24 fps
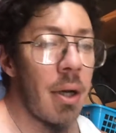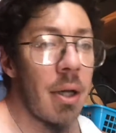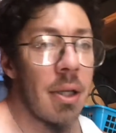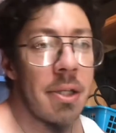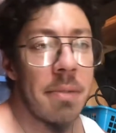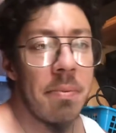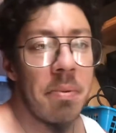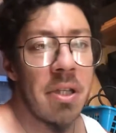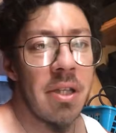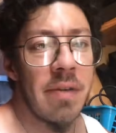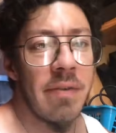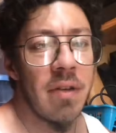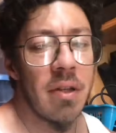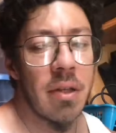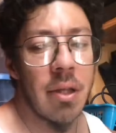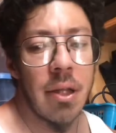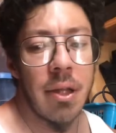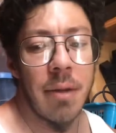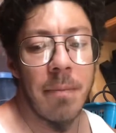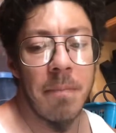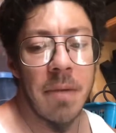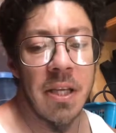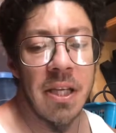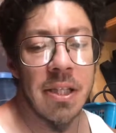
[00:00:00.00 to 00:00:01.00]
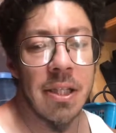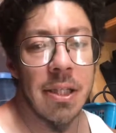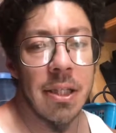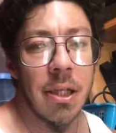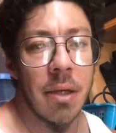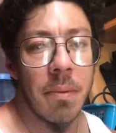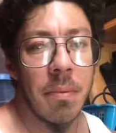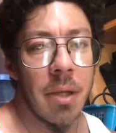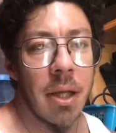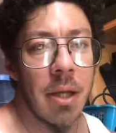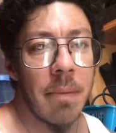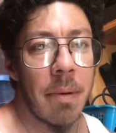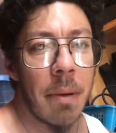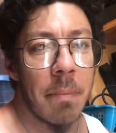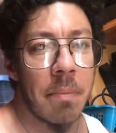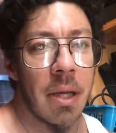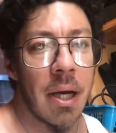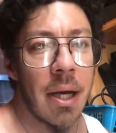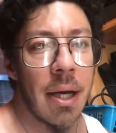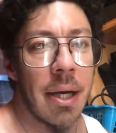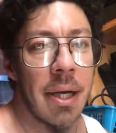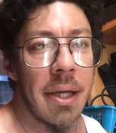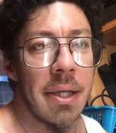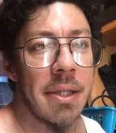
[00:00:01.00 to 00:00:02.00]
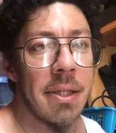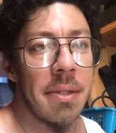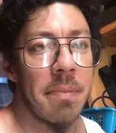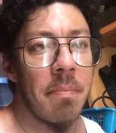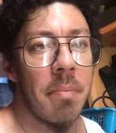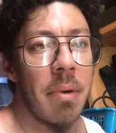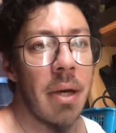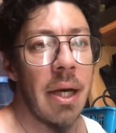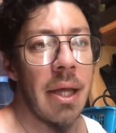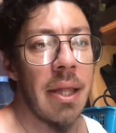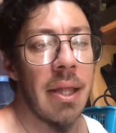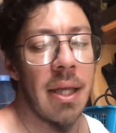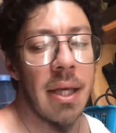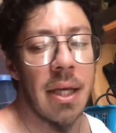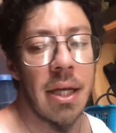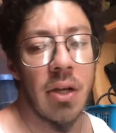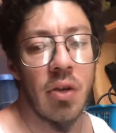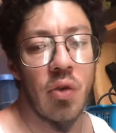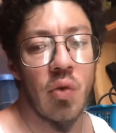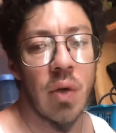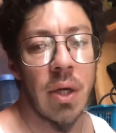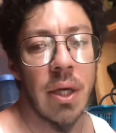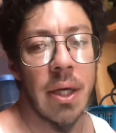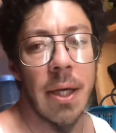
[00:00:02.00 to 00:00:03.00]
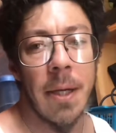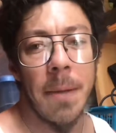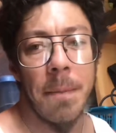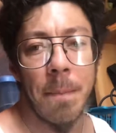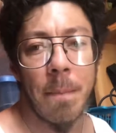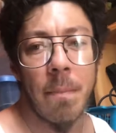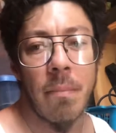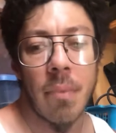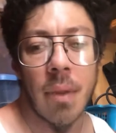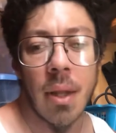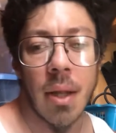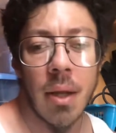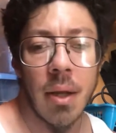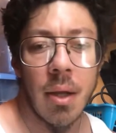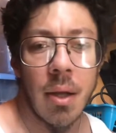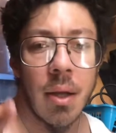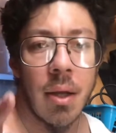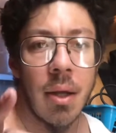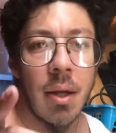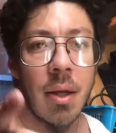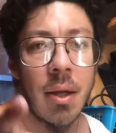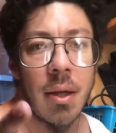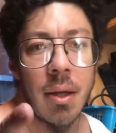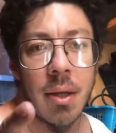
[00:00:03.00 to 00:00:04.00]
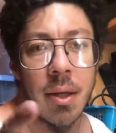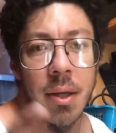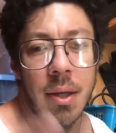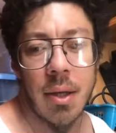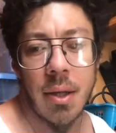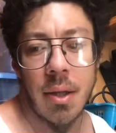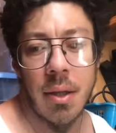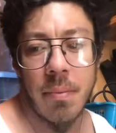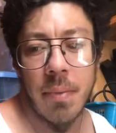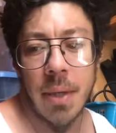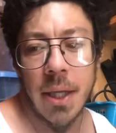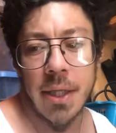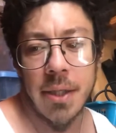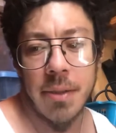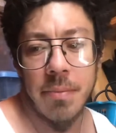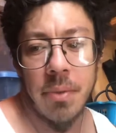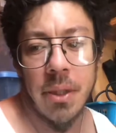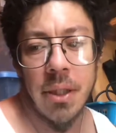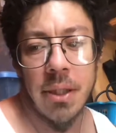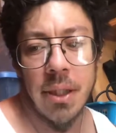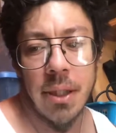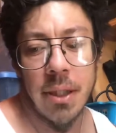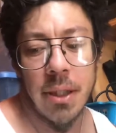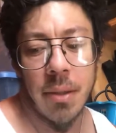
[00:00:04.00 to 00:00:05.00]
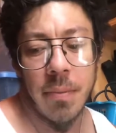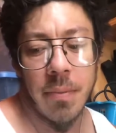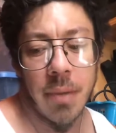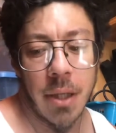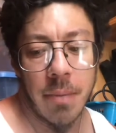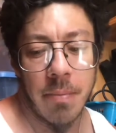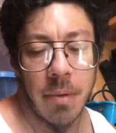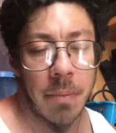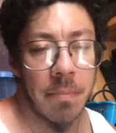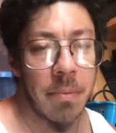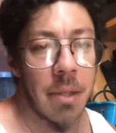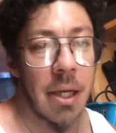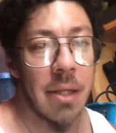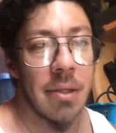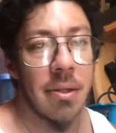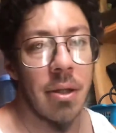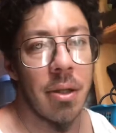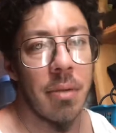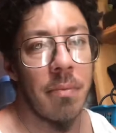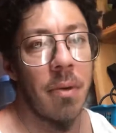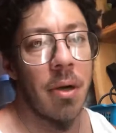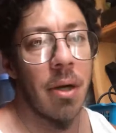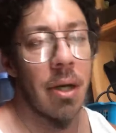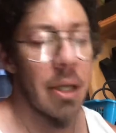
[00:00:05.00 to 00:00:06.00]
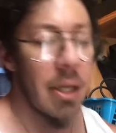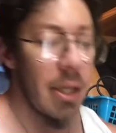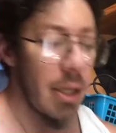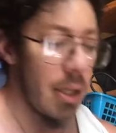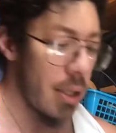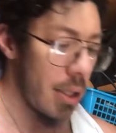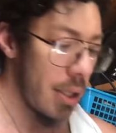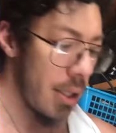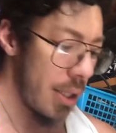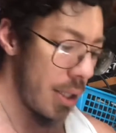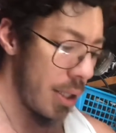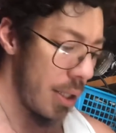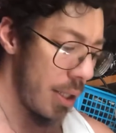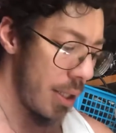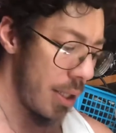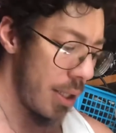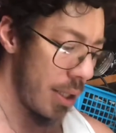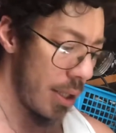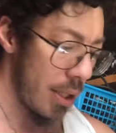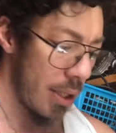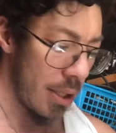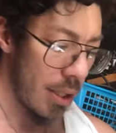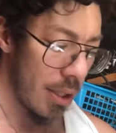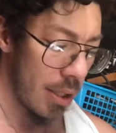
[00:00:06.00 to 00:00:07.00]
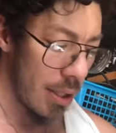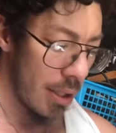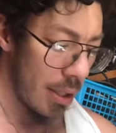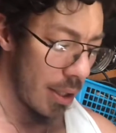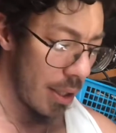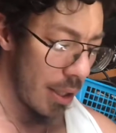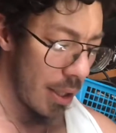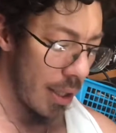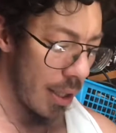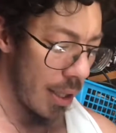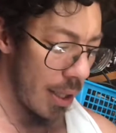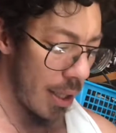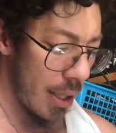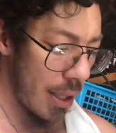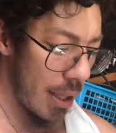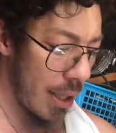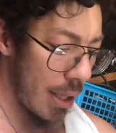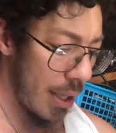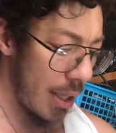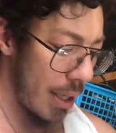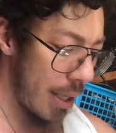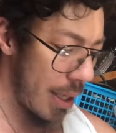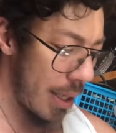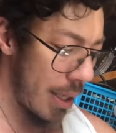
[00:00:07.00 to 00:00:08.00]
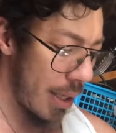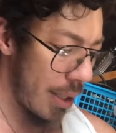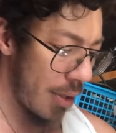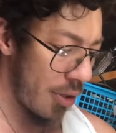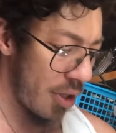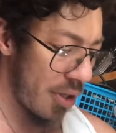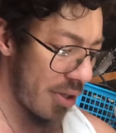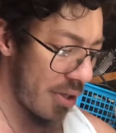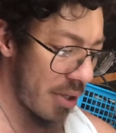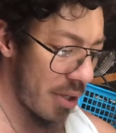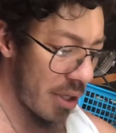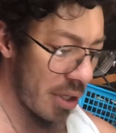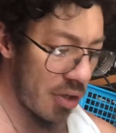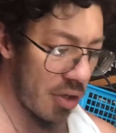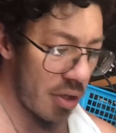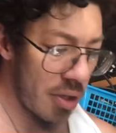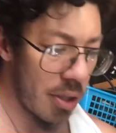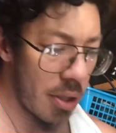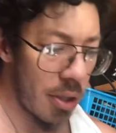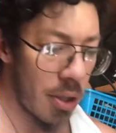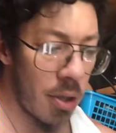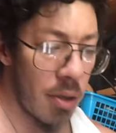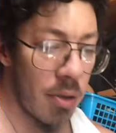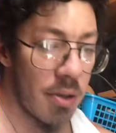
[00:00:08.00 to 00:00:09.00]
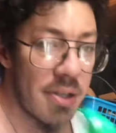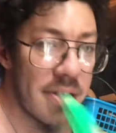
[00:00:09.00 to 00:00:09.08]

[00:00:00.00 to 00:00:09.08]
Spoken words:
specifically the BCAA peptides by Think and Drink It, the best BCAA peptides on the market. And just to let you know,